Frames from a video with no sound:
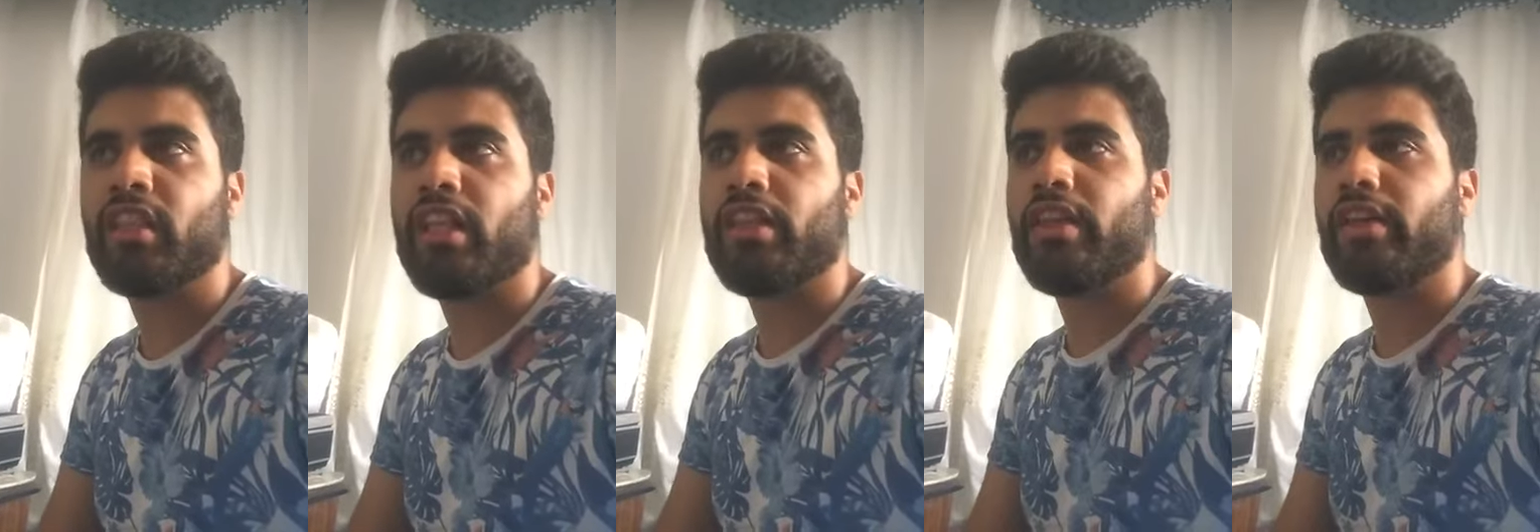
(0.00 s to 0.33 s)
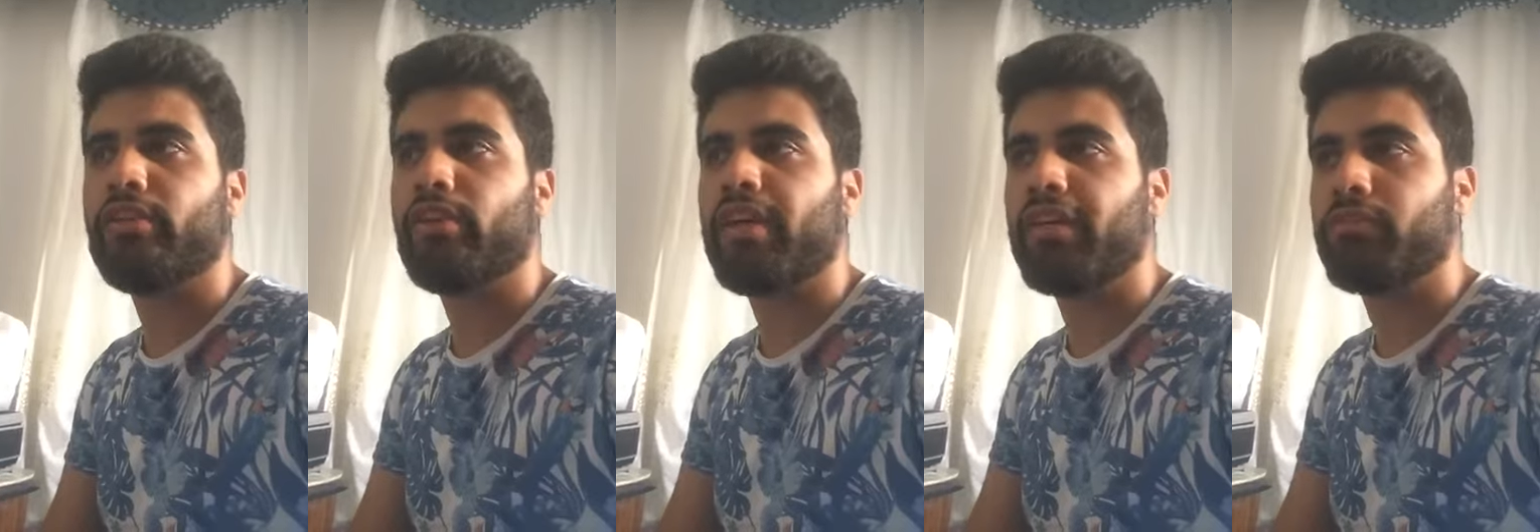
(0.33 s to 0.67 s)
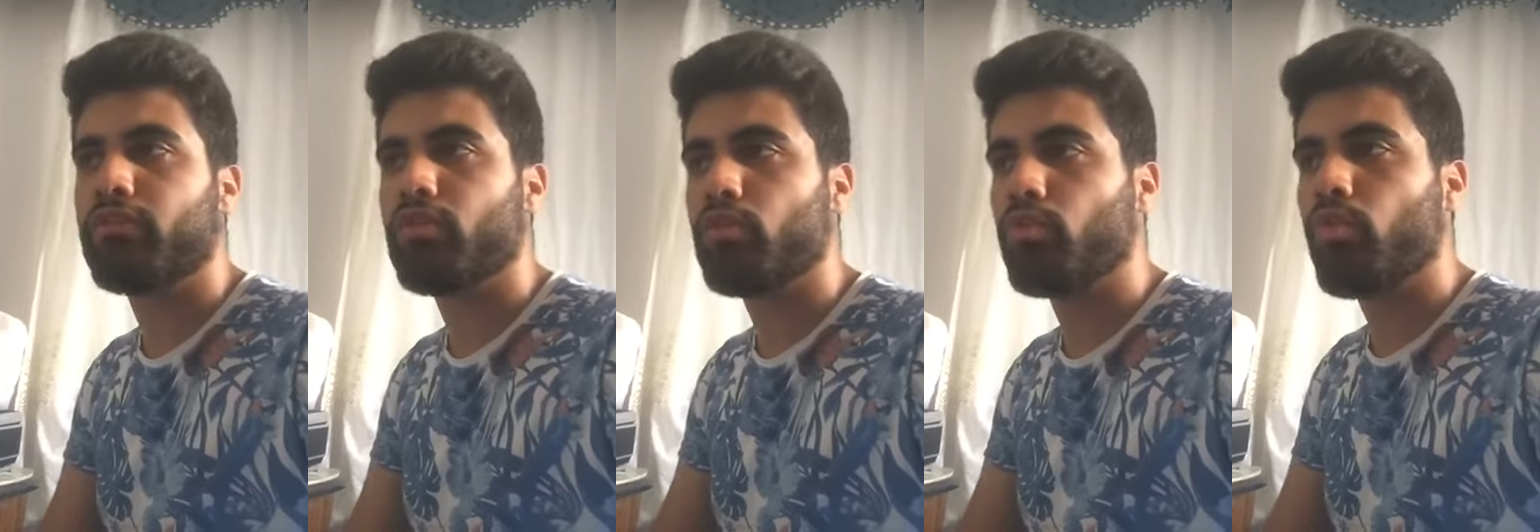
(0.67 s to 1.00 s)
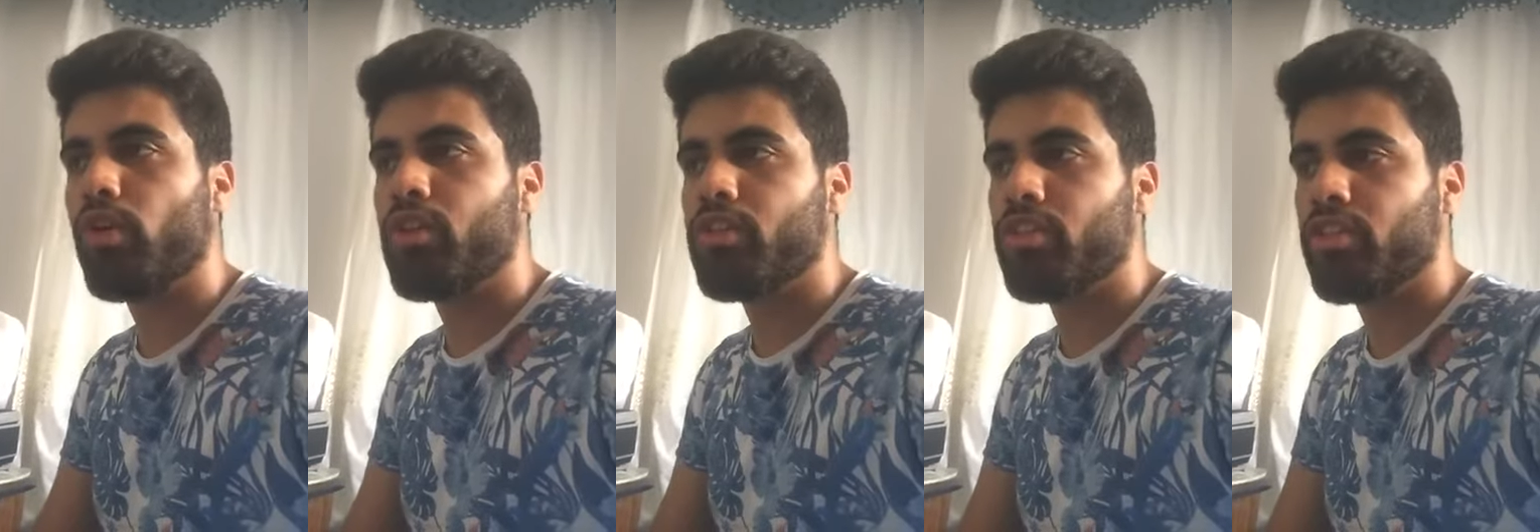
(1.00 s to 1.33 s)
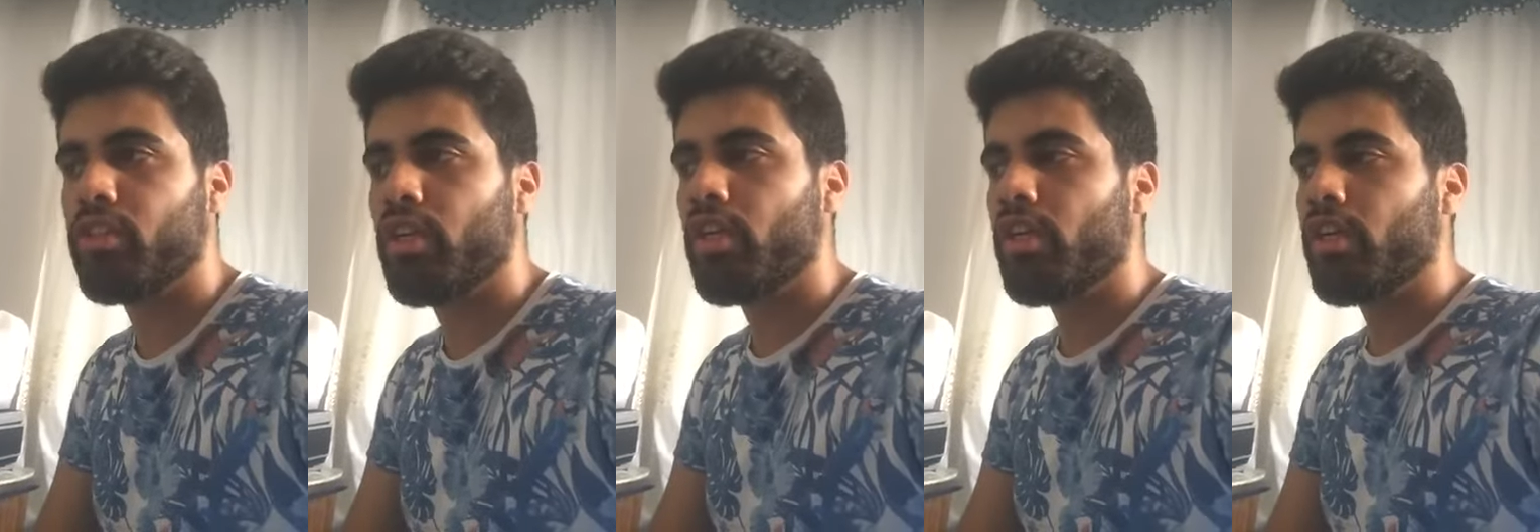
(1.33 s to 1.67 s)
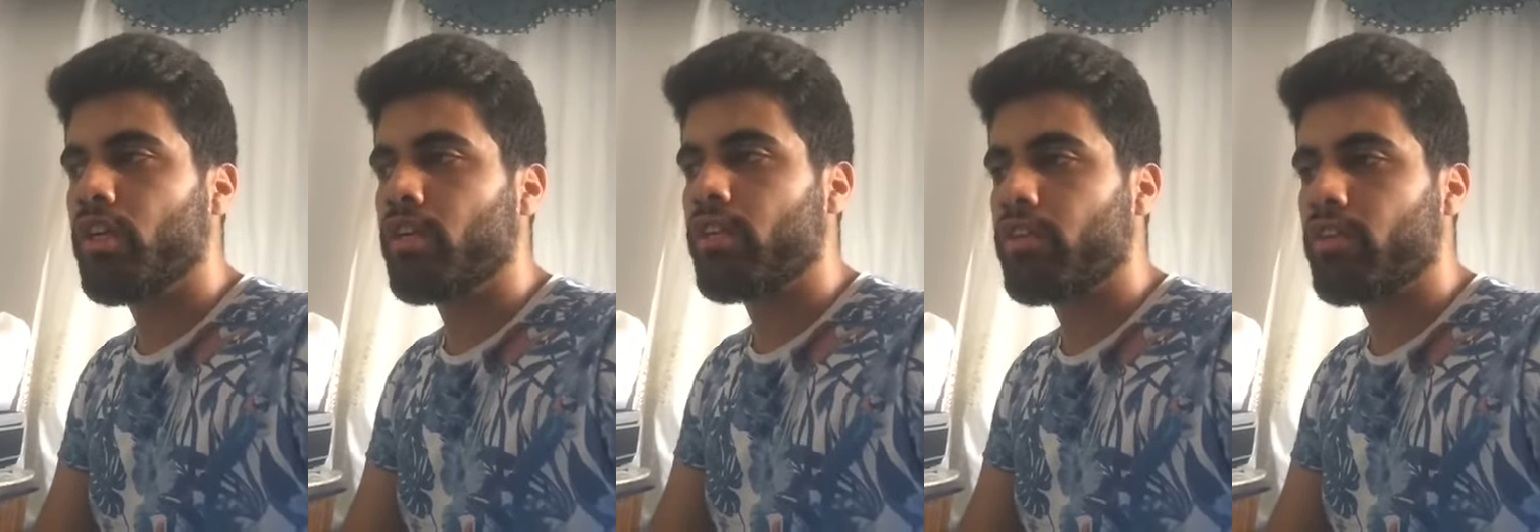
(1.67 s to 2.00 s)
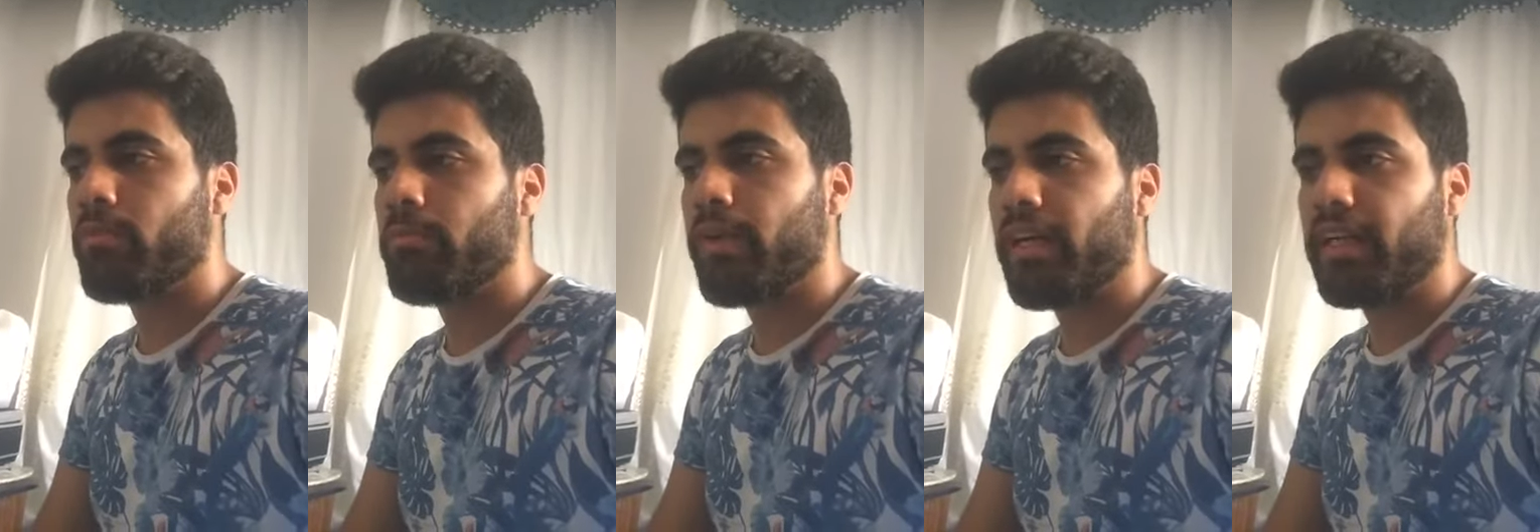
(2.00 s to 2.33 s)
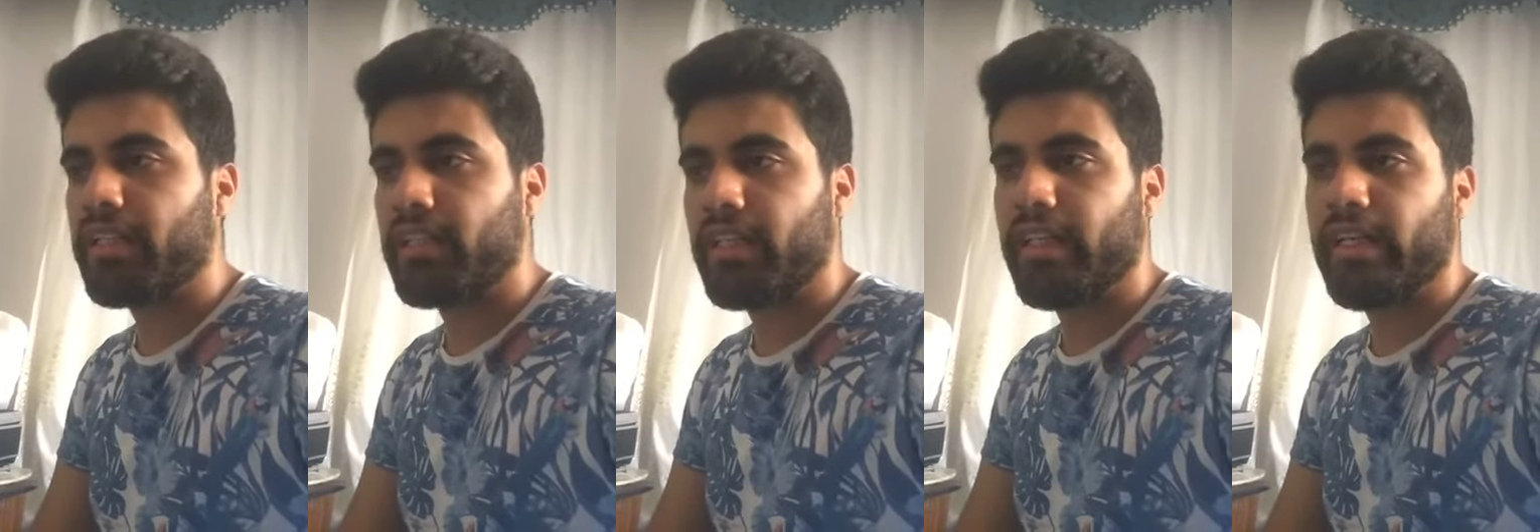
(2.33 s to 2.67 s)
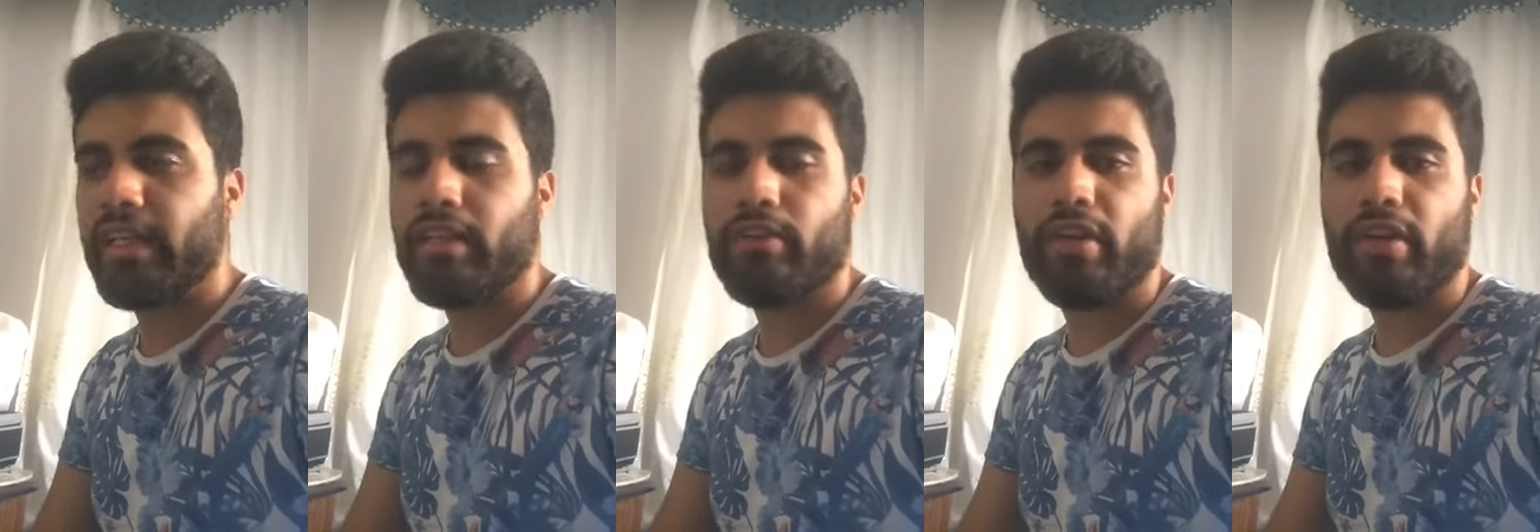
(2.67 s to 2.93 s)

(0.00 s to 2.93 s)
And then you have to wash the barley.